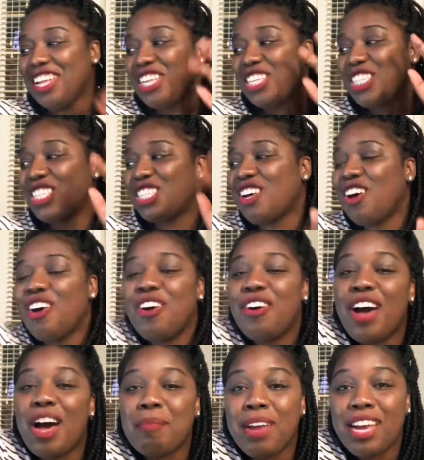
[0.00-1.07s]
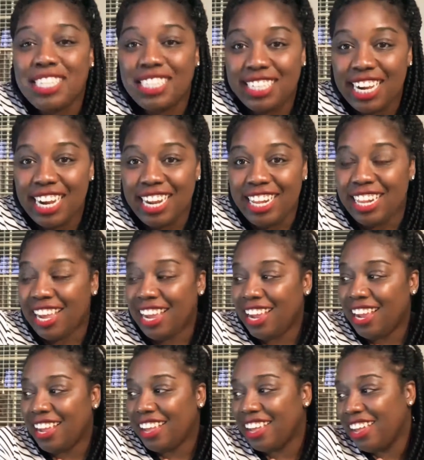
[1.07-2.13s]
So I'm not saying
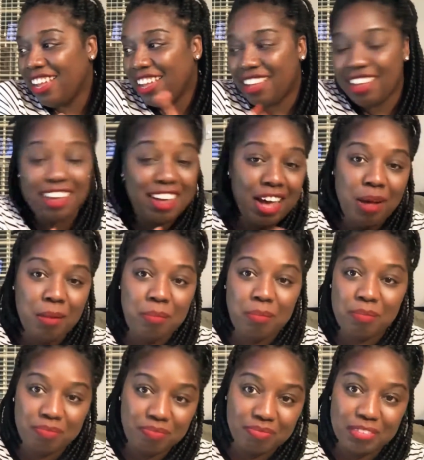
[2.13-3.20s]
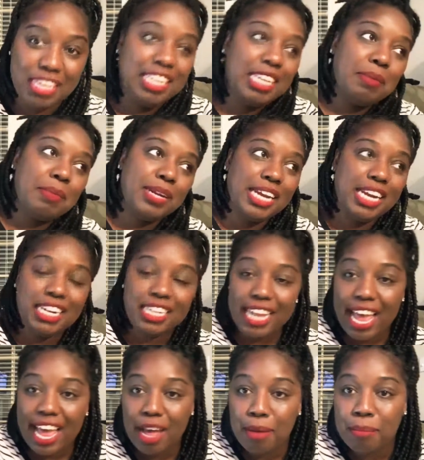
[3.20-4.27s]
that I'm eliminating
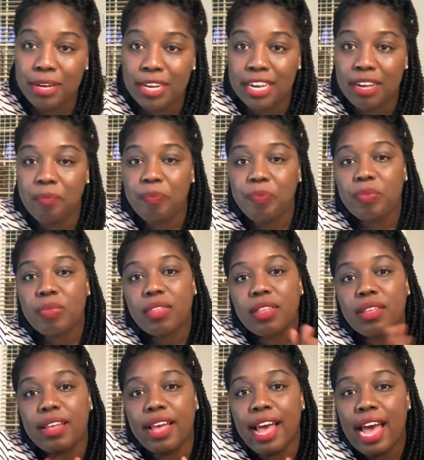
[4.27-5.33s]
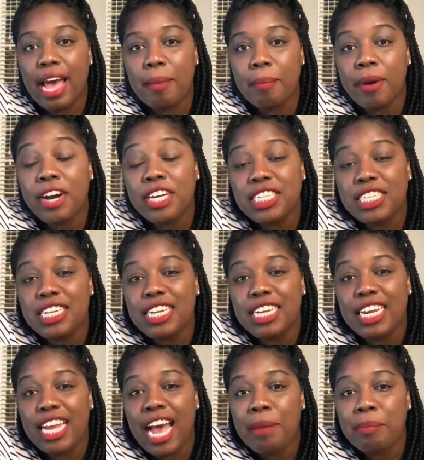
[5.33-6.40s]
that, but
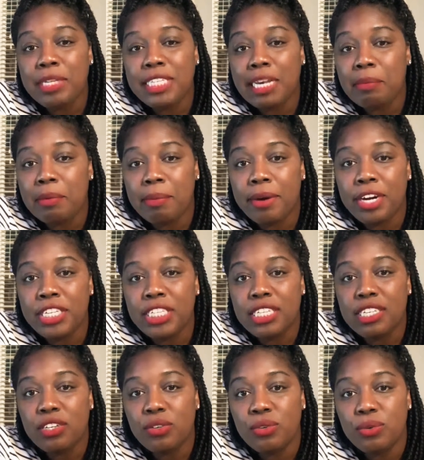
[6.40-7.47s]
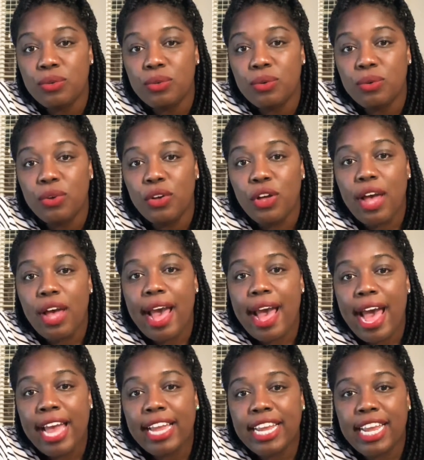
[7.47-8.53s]
personally, I'm the type of person who
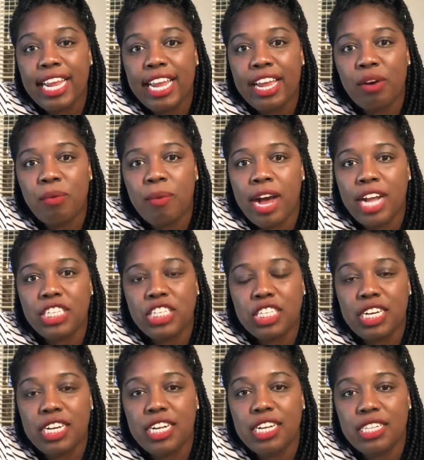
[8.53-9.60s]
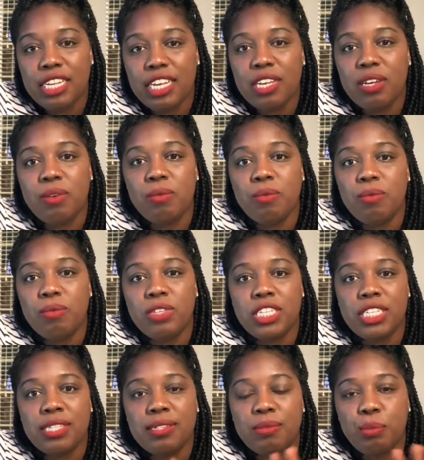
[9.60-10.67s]
I can't watch anything
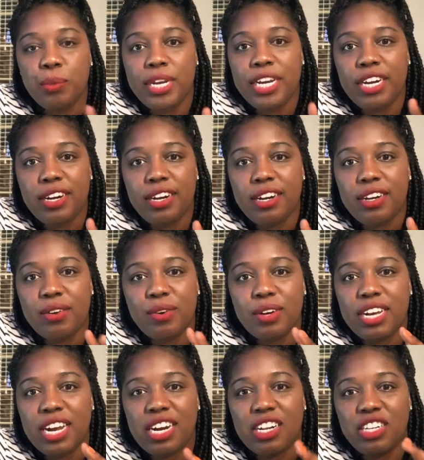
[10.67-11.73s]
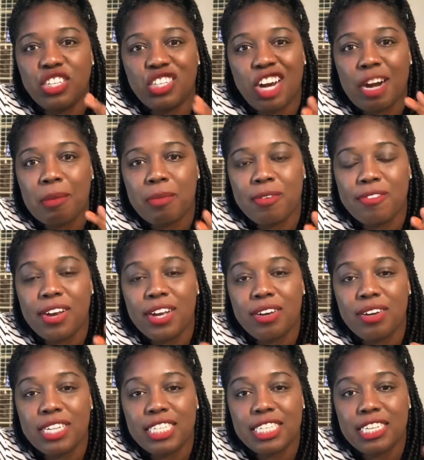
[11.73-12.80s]
just weird or kind of dark before I
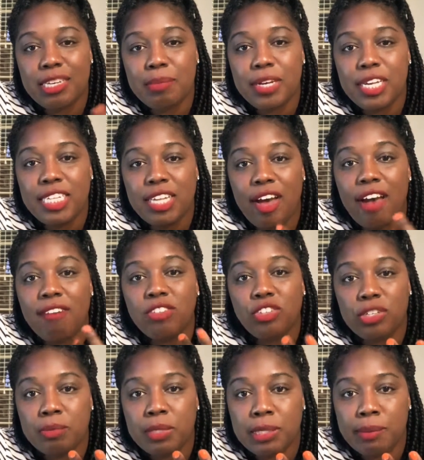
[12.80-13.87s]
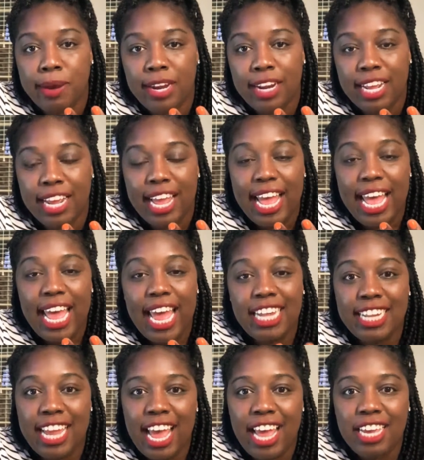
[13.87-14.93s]
go to sleep, because I have dreams about it.
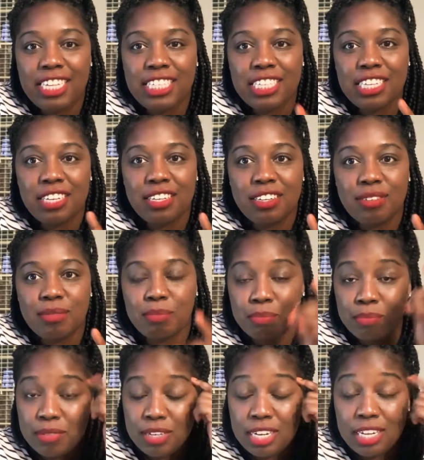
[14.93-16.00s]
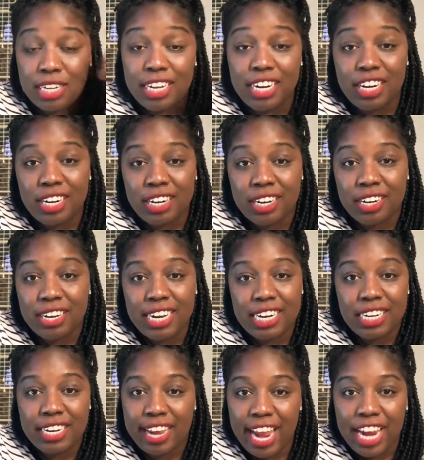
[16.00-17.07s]
And that is a clear
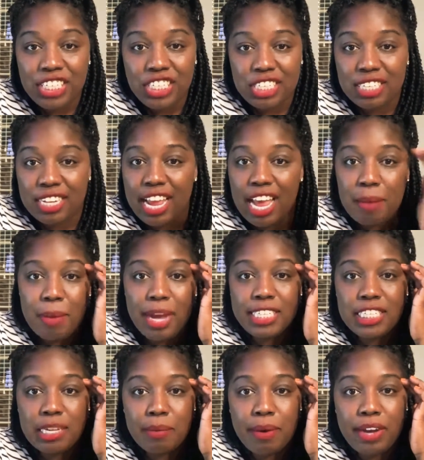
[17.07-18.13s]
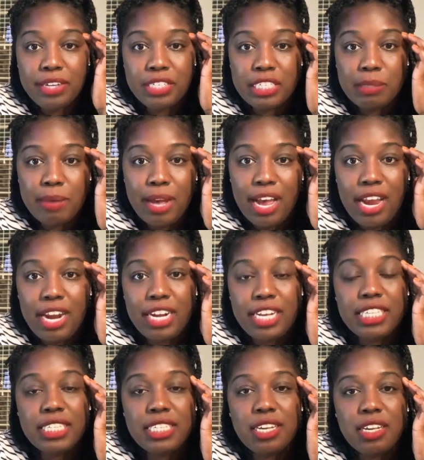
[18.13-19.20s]
indication that my subconscious mind
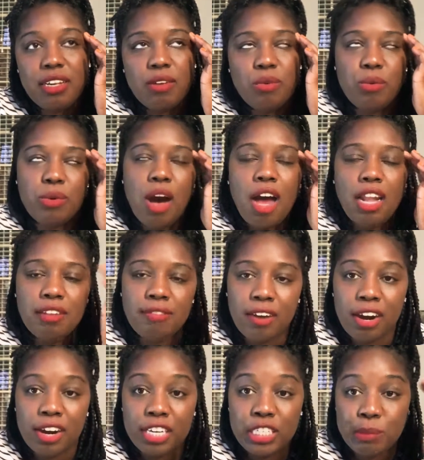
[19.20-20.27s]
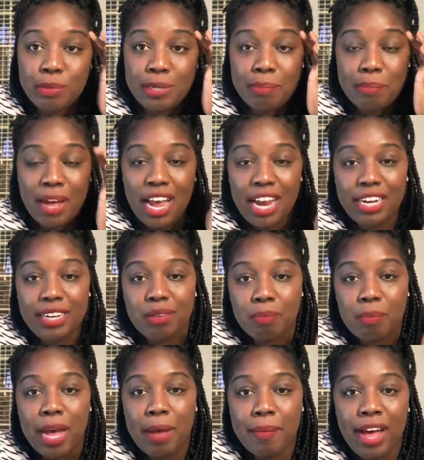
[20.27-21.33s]
is, well, all of ours, but my
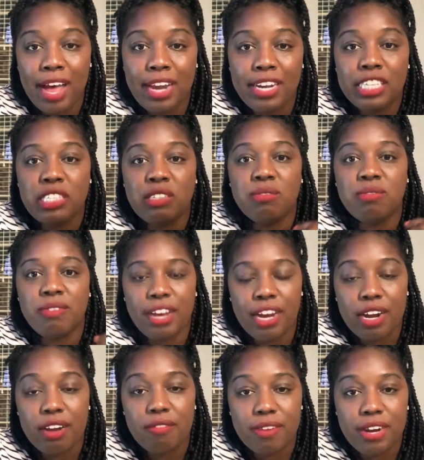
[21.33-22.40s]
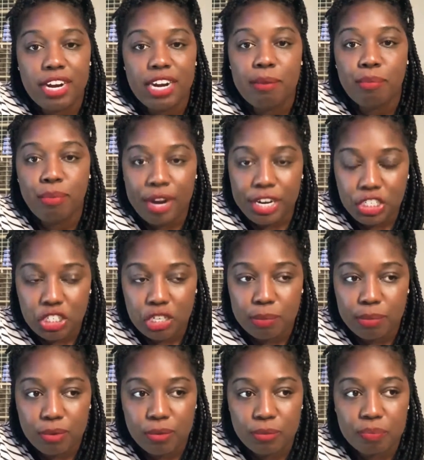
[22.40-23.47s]
mind is very, very
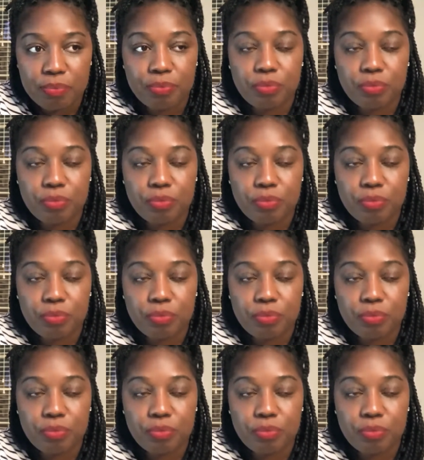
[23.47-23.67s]
impressionable.